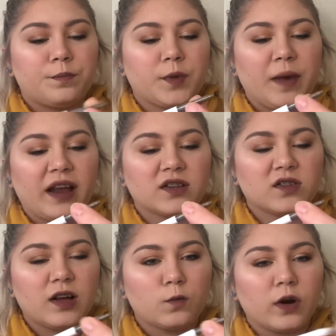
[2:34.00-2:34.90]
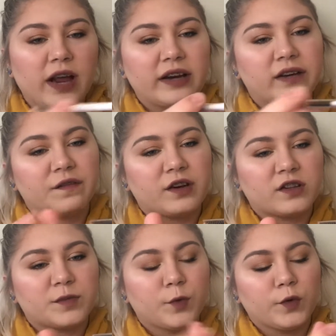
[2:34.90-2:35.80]
the pencil on one end and then a
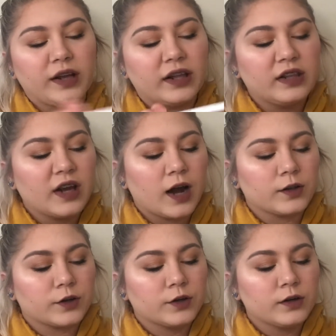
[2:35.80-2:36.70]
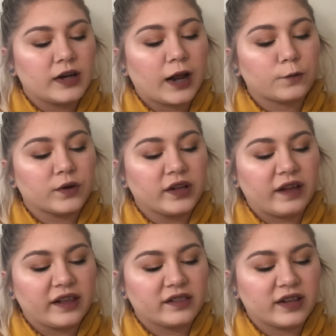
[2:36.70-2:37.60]
spoolie on the other, and I really
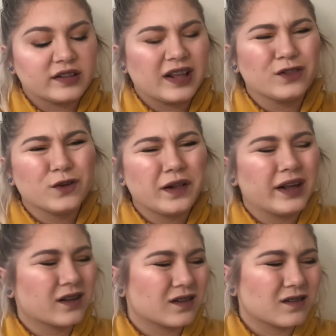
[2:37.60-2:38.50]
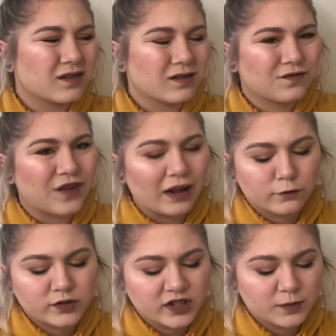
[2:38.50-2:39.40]
like these, and they're like
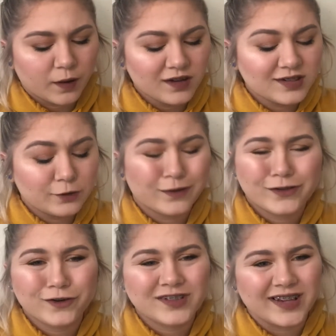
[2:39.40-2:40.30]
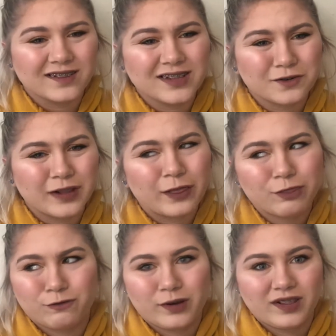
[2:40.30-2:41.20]
five or six bucks, and with their sale, they were
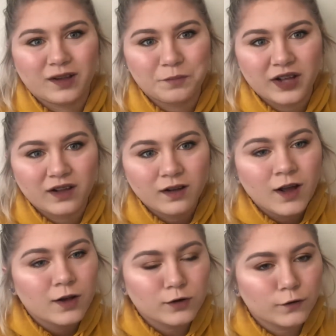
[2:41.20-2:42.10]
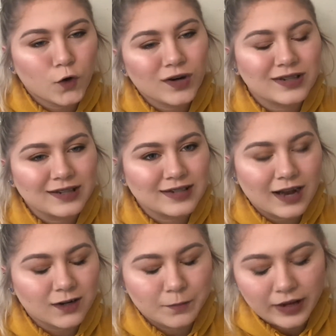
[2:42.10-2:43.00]
like three something, so of course, I
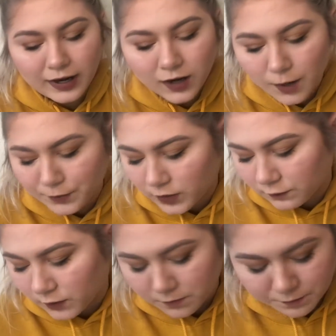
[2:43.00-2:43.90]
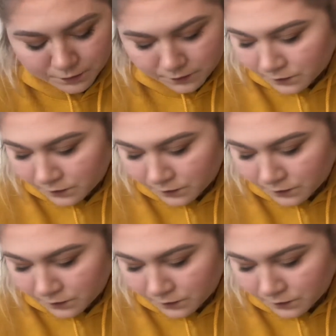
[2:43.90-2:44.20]
stocked up and got a couple of them,